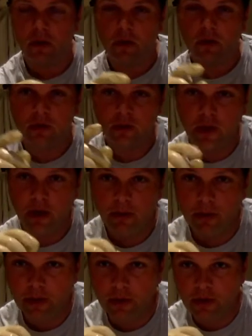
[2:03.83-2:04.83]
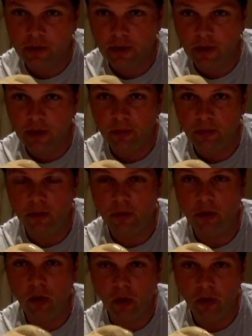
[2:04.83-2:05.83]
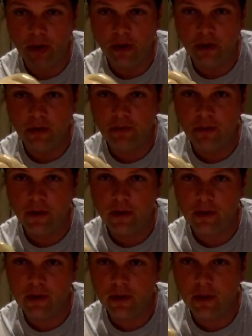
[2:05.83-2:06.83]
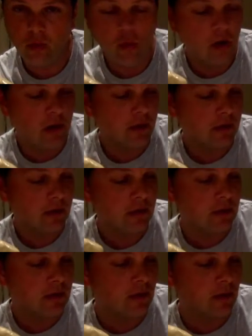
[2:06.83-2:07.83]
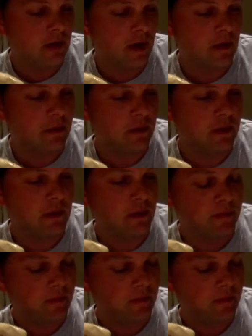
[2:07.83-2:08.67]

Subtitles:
So now we're going to try it with oil instead of water to see what happens.